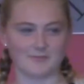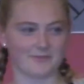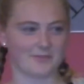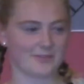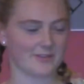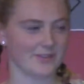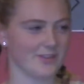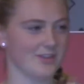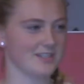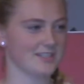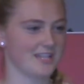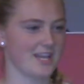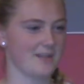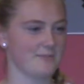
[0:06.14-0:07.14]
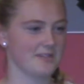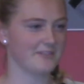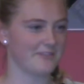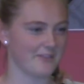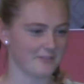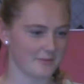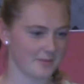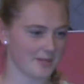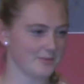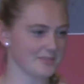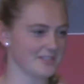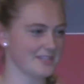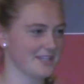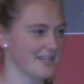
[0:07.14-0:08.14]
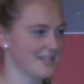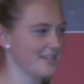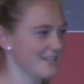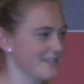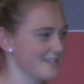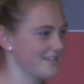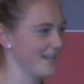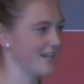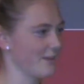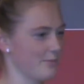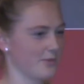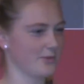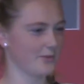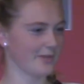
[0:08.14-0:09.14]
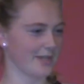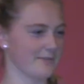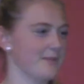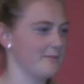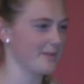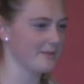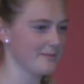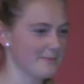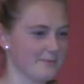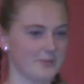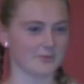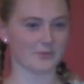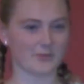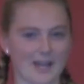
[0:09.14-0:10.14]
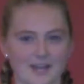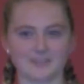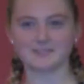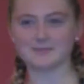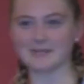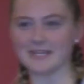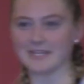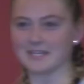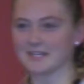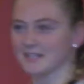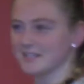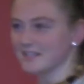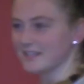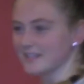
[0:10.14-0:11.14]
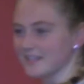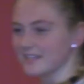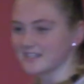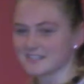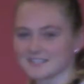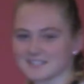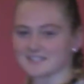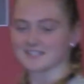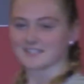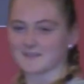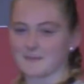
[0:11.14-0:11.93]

for a long time, and if everybody wants to stand up real quick, maybe move around a bit, because